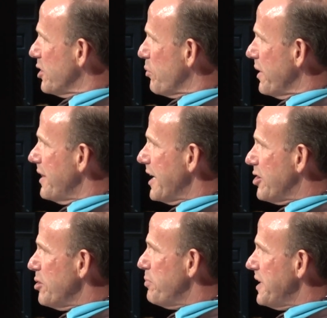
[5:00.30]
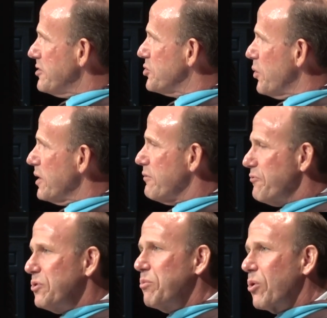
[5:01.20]
when they could be enjoying a
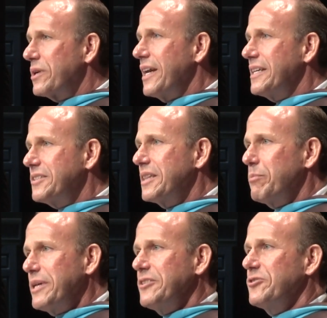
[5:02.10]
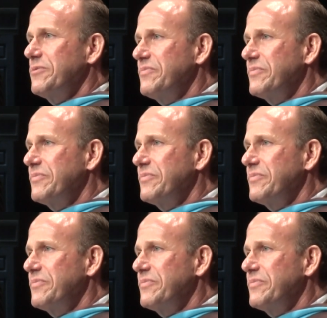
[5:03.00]
few more days at the beach.